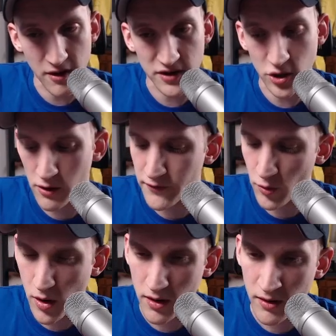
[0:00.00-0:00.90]
So if you
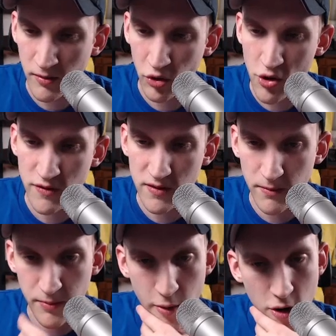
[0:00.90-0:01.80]
want to learn
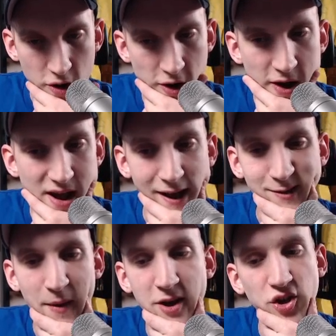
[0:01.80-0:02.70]
some poker,
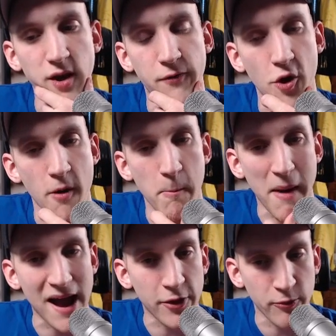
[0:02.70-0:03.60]
especially if you're
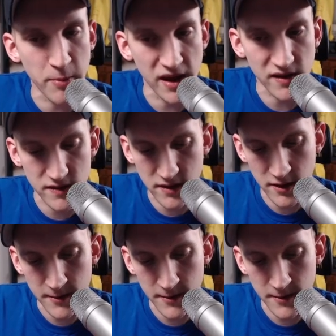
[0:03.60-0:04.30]
math-based,